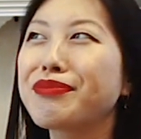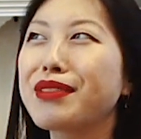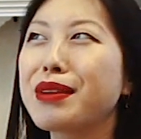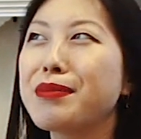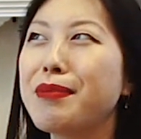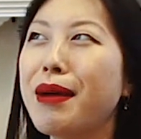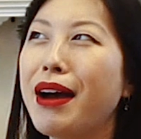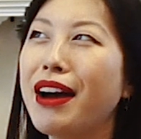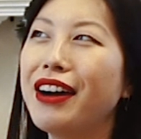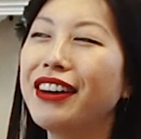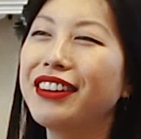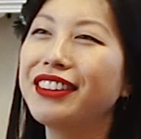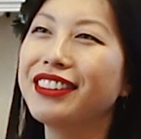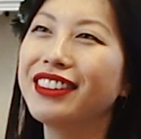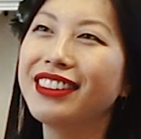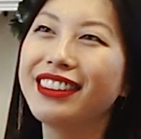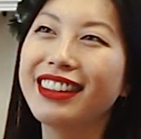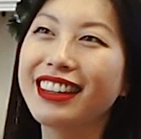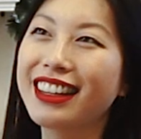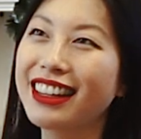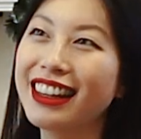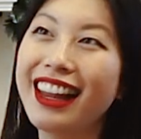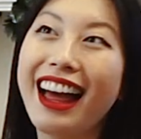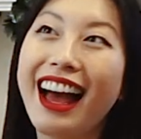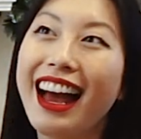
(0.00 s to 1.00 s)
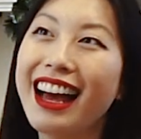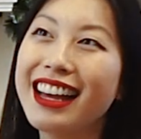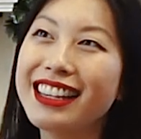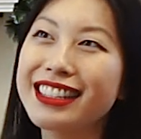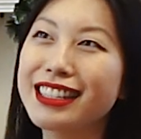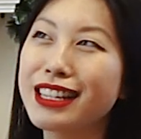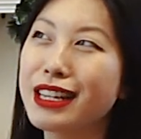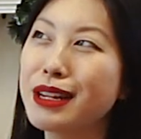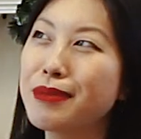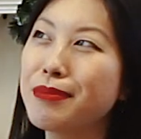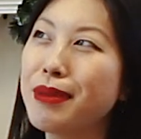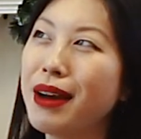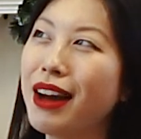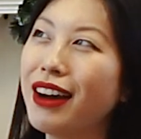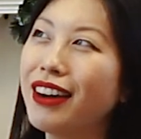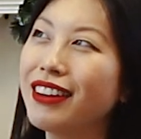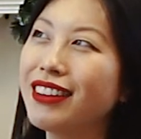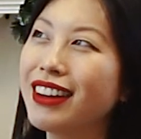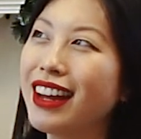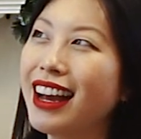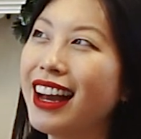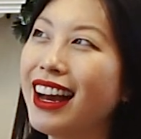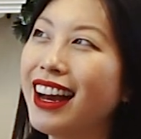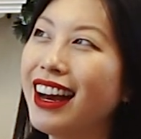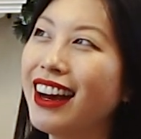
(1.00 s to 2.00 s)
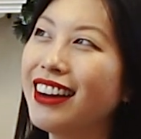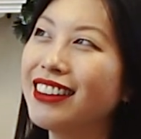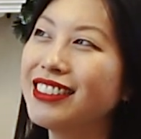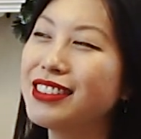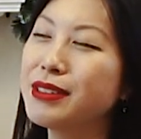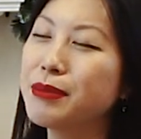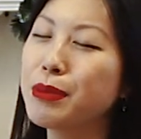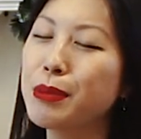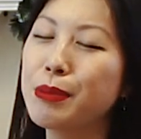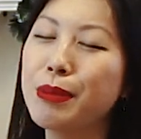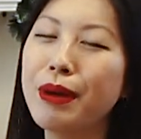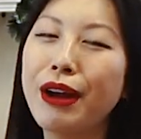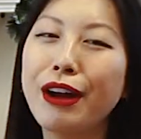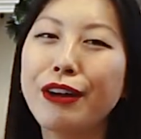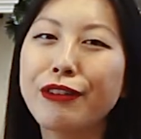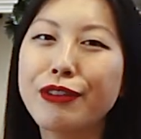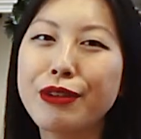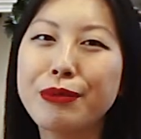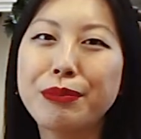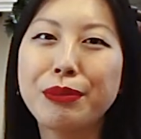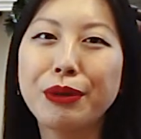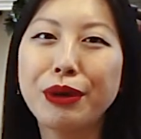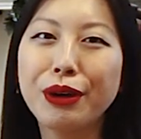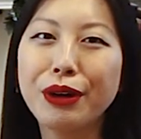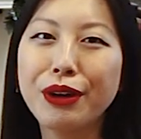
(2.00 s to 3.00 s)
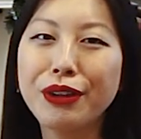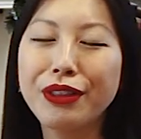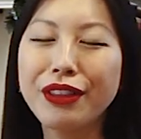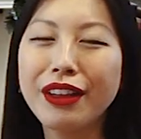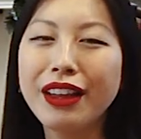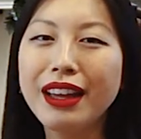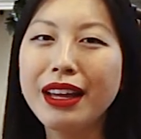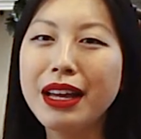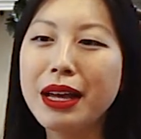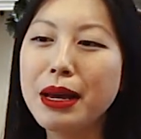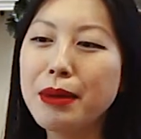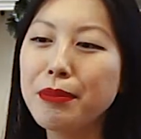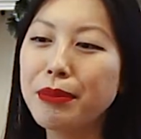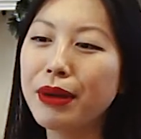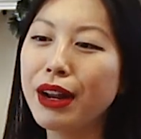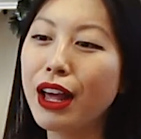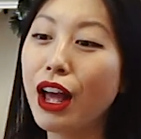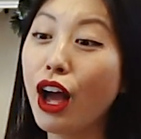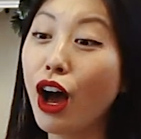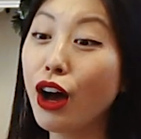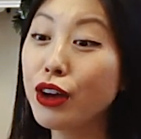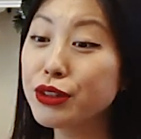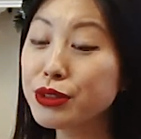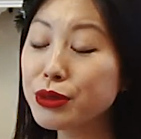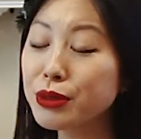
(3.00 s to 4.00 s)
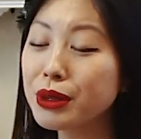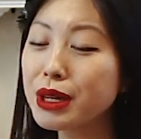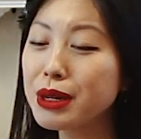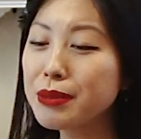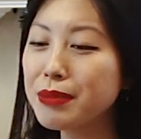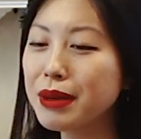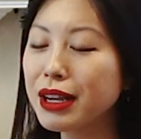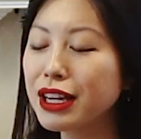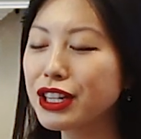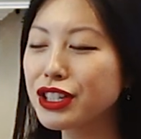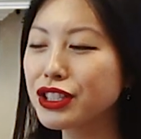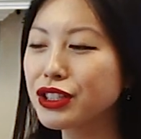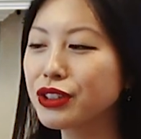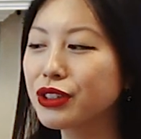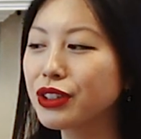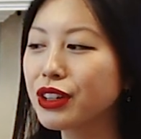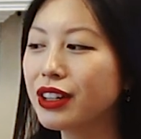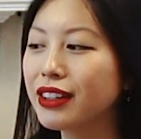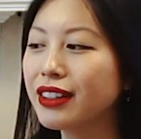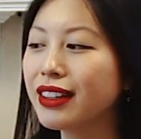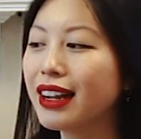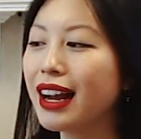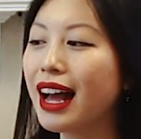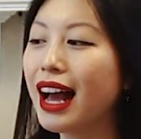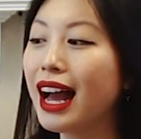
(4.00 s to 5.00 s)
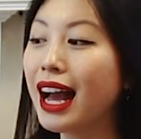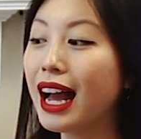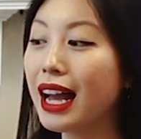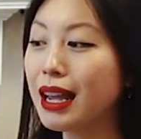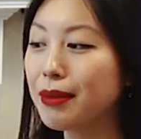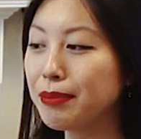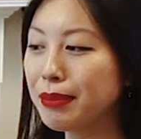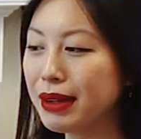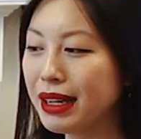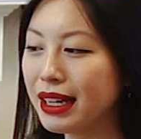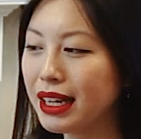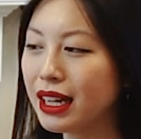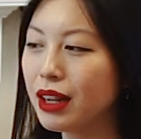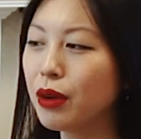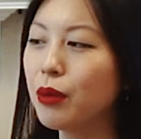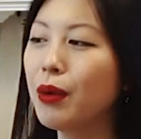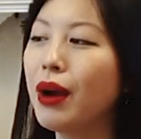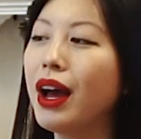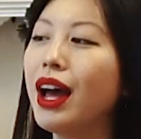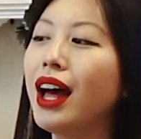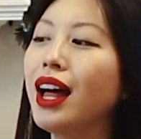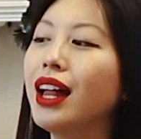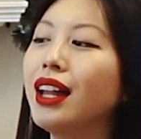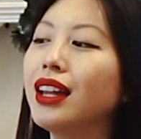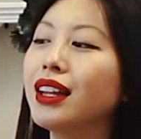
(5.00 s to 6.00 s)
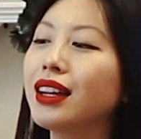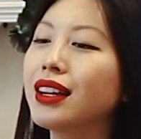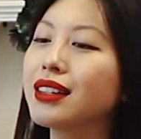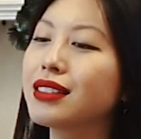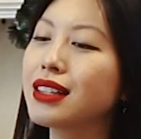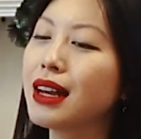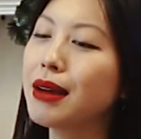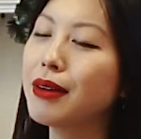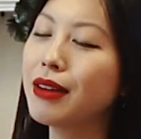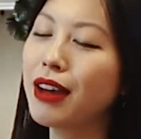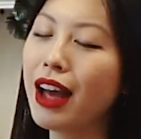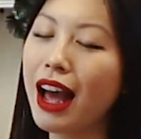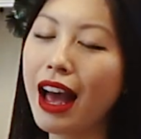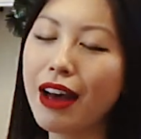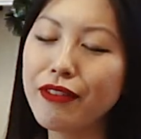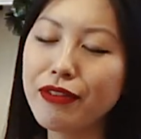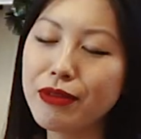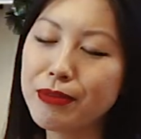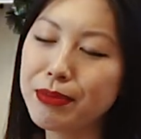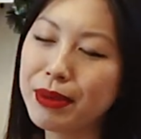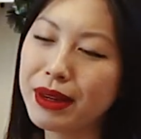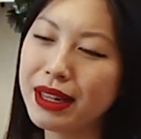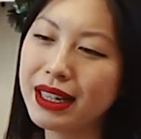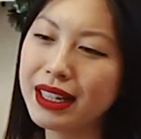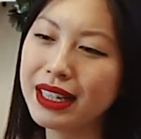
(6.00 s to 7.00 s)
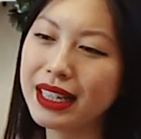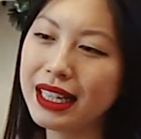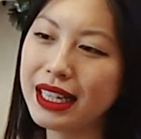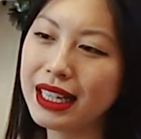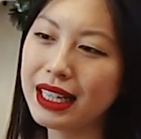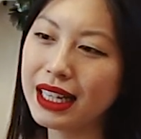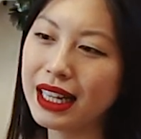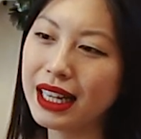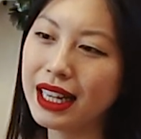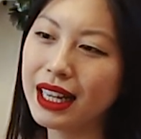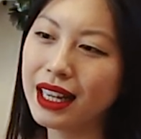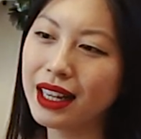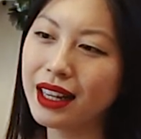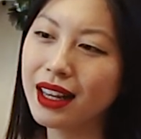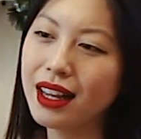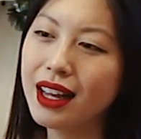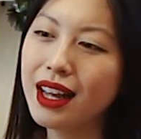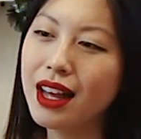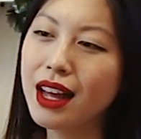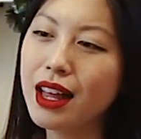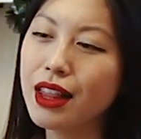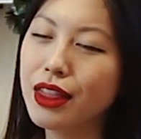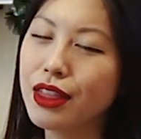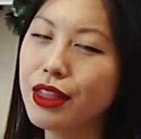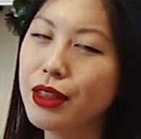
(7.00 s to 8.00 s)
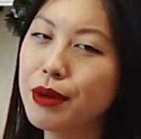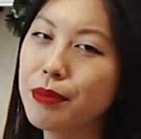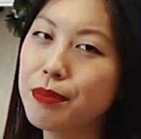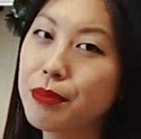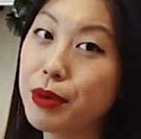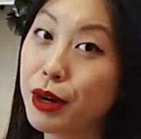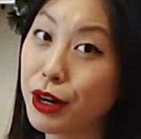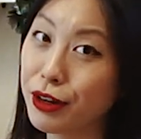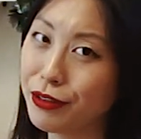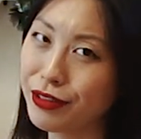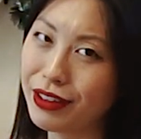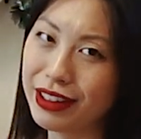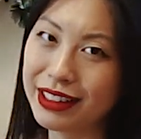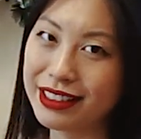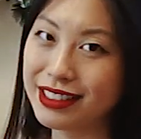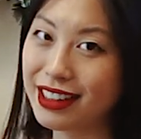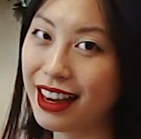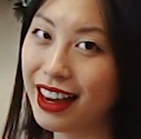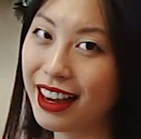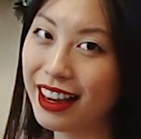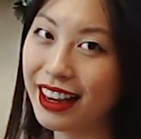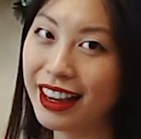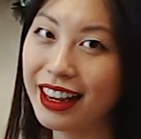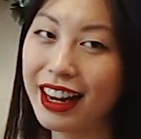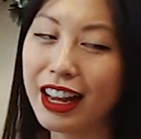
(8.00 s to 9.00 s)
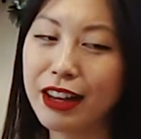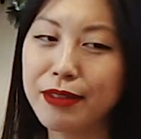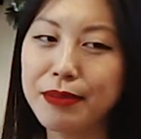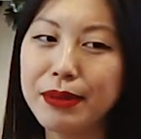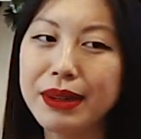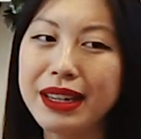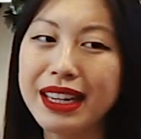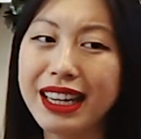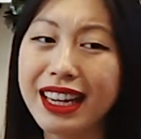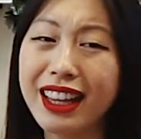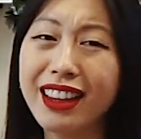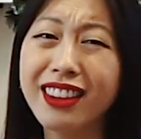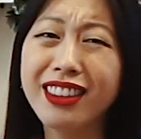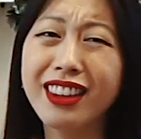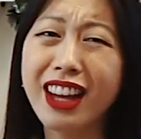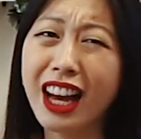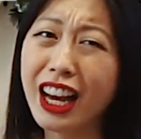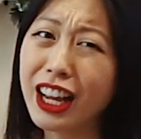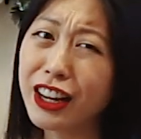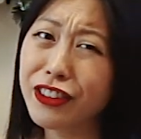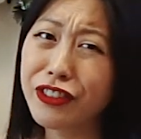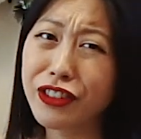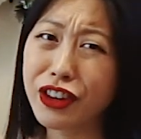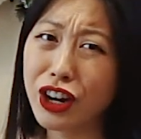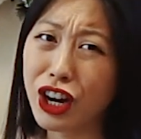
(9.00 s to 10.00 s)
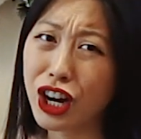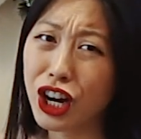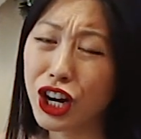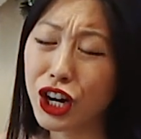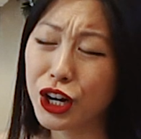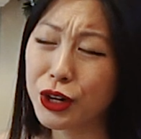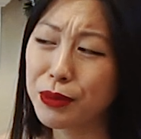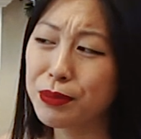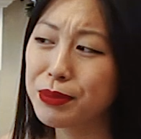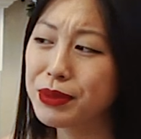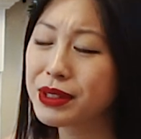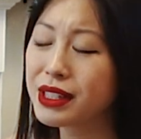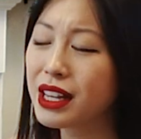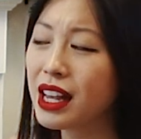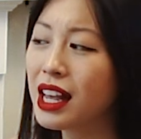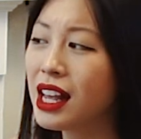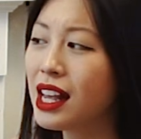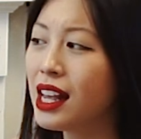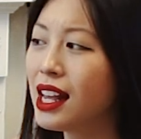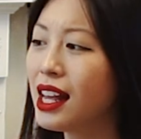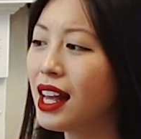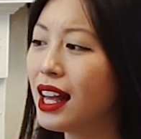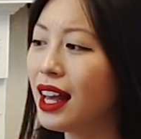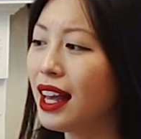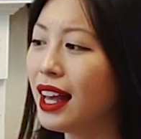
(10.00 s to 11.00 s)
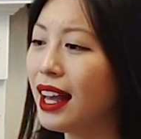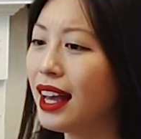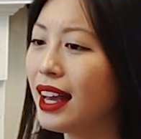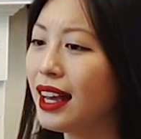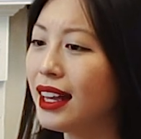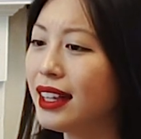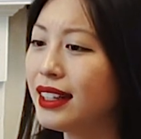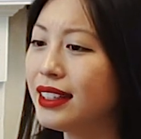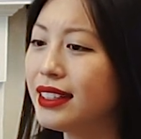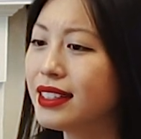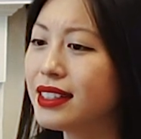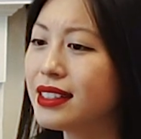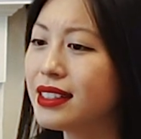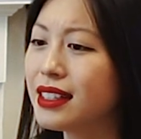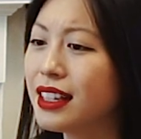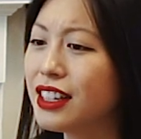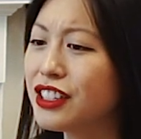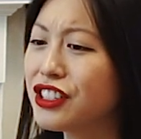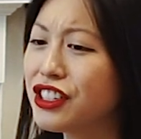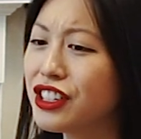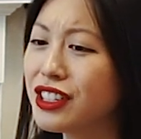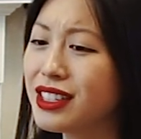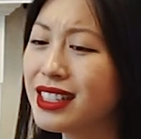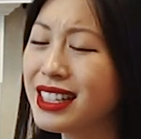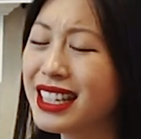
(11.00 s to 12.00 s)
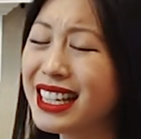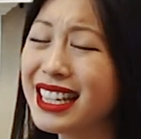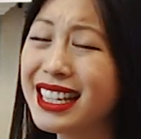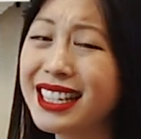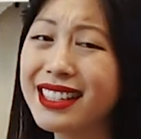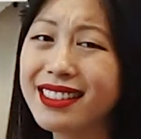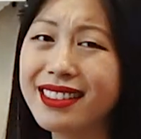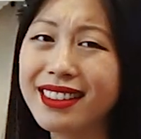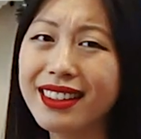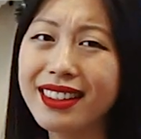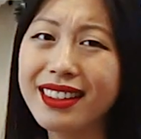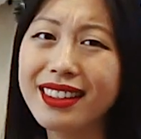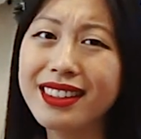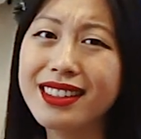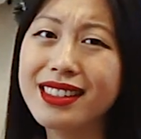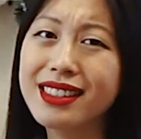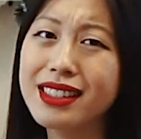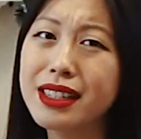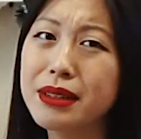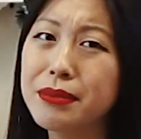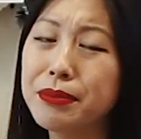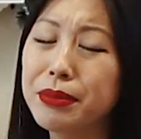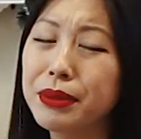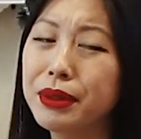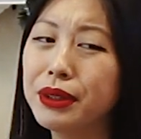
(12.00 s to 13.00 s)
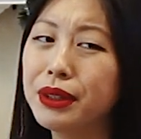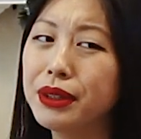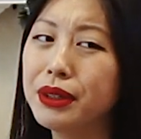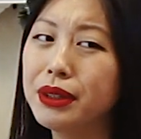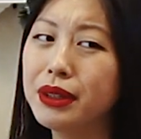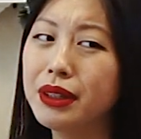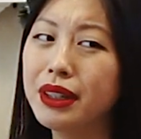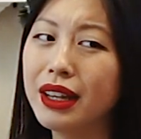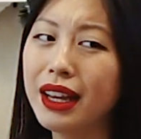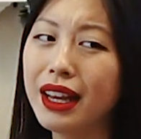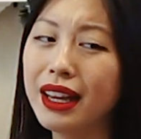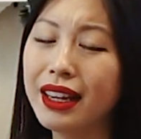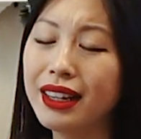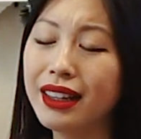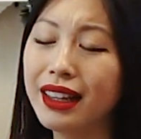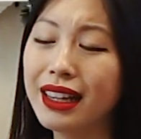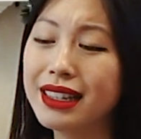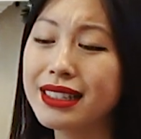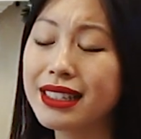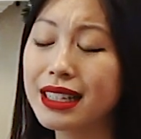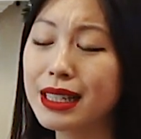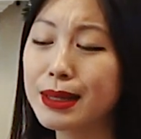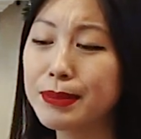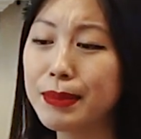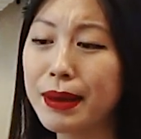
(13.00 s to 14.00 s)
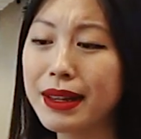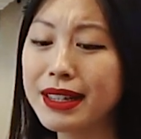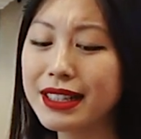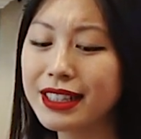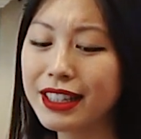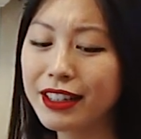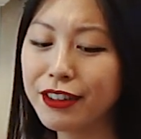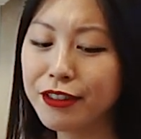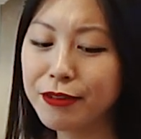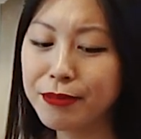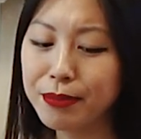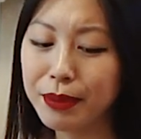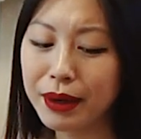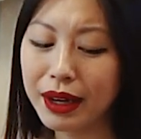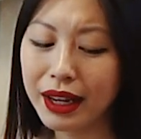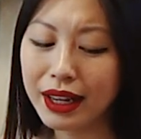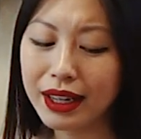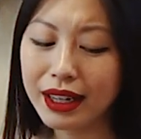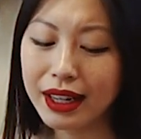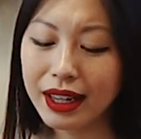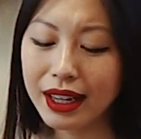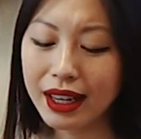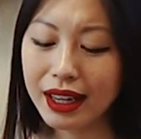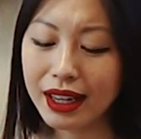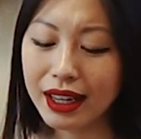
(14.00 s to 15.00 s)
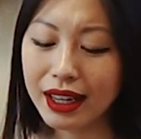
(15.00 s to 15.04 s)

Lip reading: about the class and about how to prepare for birth. But I also want to make sure that I'm eating well, because I haven't been eating the perfect diet. I've been eating a lot of carbs, and it's just easy and simple and less expensive, but